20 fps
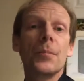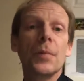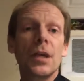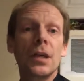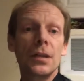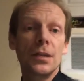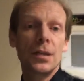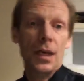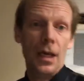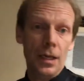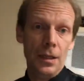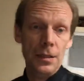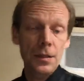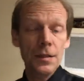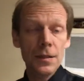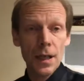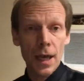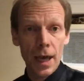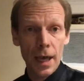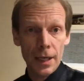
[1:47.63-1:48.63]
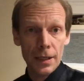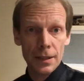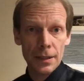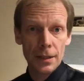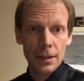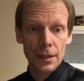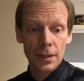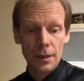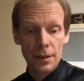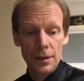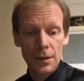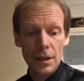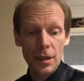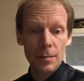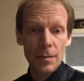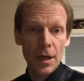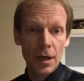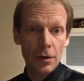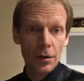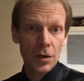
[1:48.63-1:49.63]
contends that the
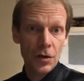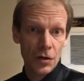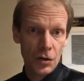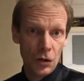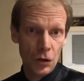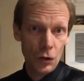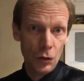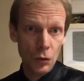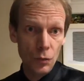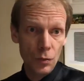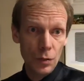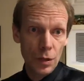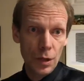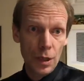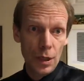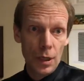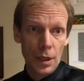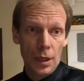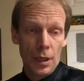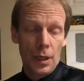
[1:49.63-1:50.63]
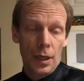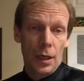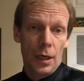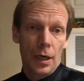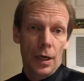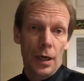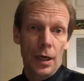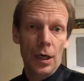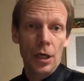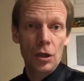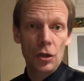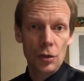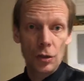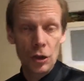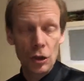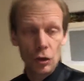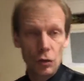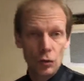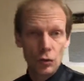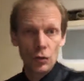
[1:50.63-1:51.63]
Mary Sue
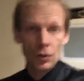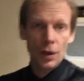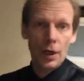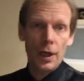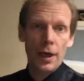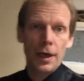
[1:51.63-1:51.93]
engaged